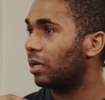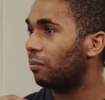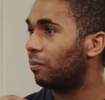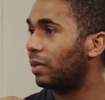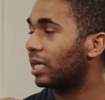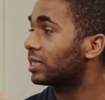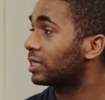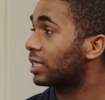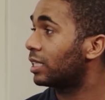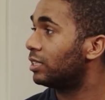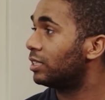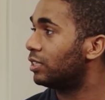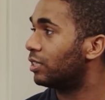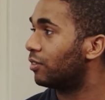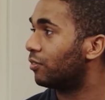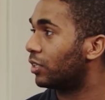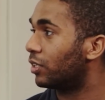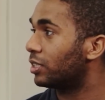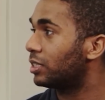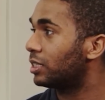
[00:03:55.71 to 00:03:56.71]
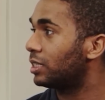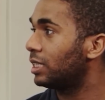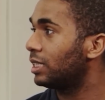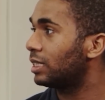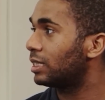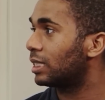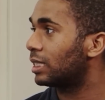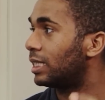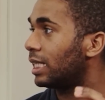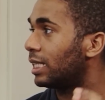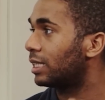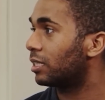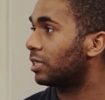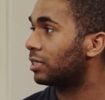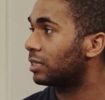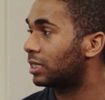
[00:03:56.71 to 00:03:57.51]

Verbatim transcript: Mexican universities to take their